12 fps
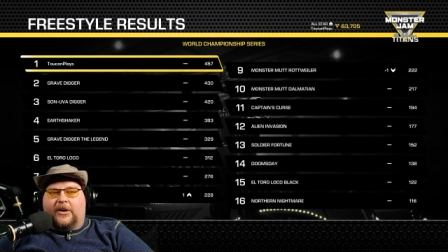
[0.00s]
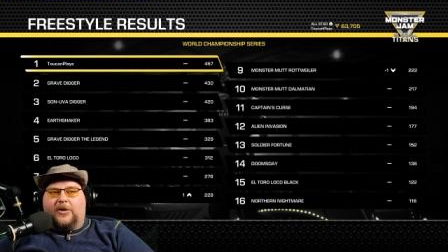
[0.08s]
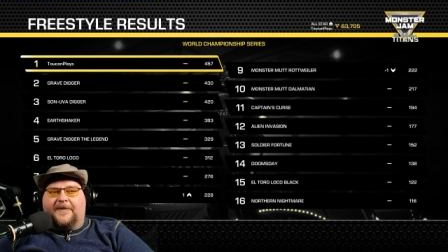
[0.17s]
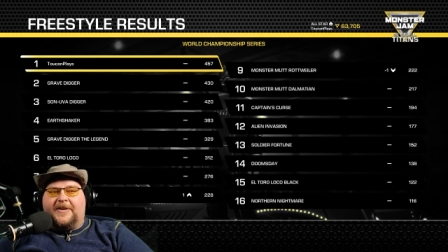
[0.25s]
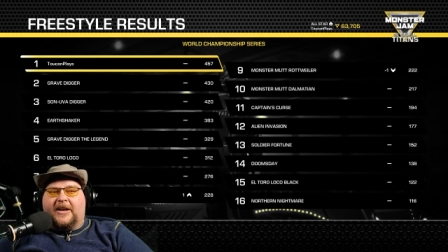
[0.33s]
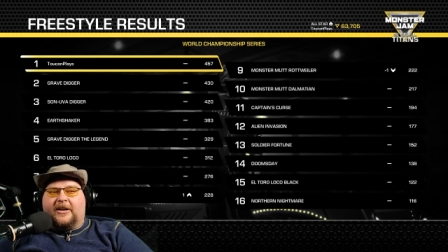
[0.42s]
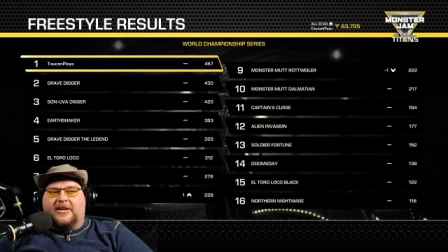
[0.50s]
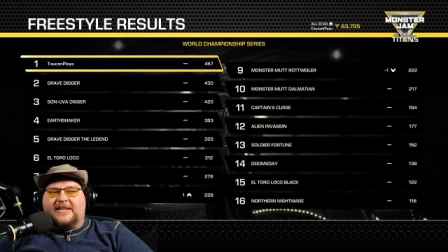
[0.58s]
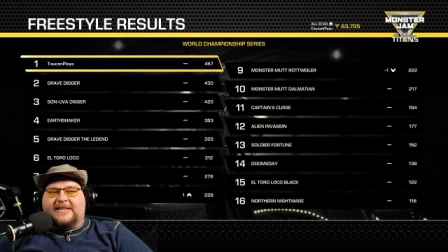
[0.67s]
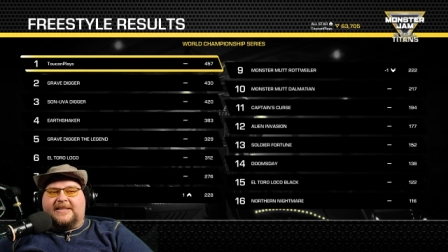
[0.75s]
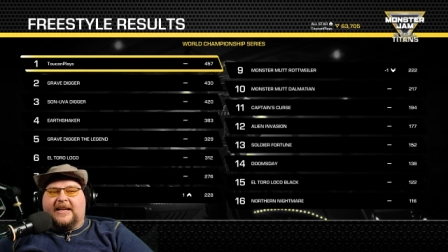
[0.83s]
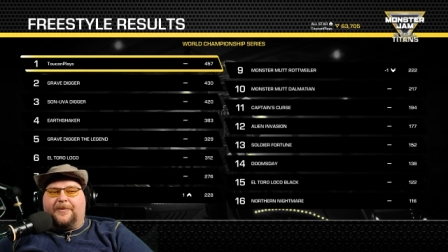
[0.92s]
Gravedigger is
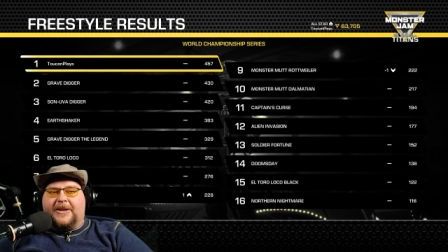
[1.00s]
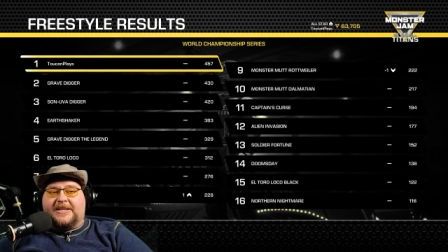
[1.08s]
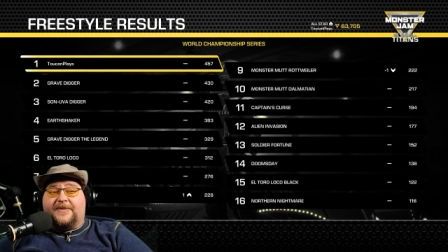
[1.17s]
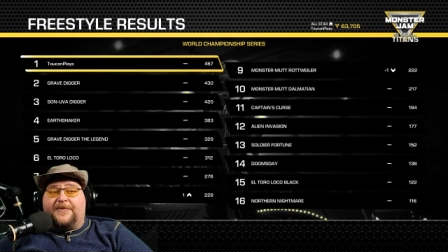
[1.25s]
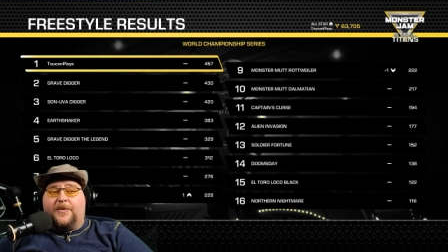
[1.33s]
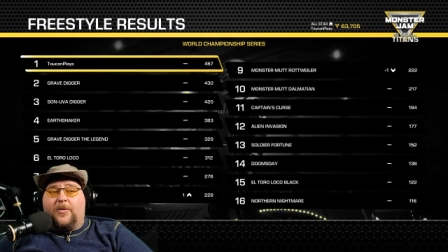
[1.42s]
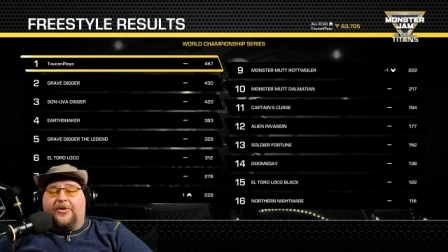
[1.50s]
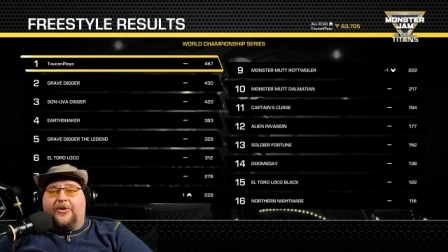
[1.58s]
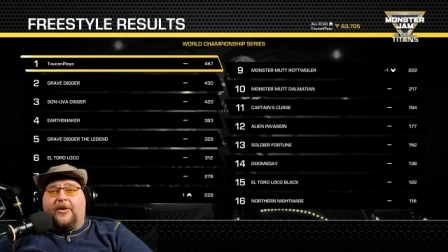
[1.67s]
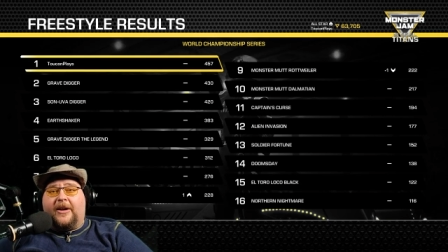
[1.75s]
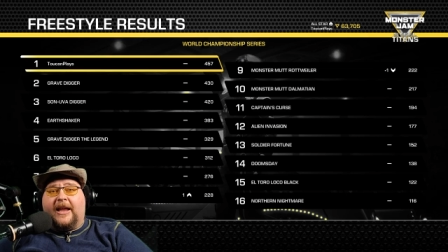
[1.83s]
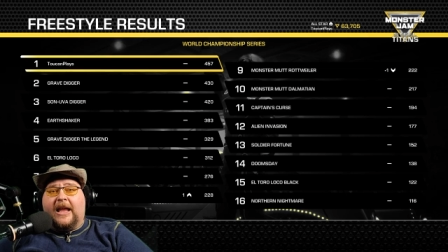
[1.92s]
in second place at
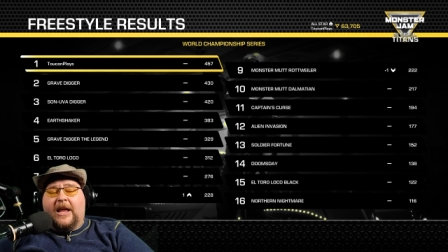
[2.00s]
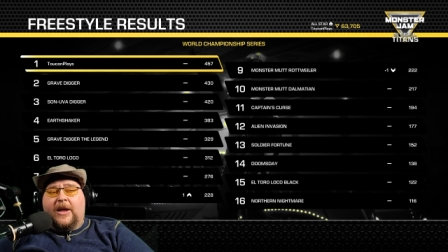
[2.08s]
430.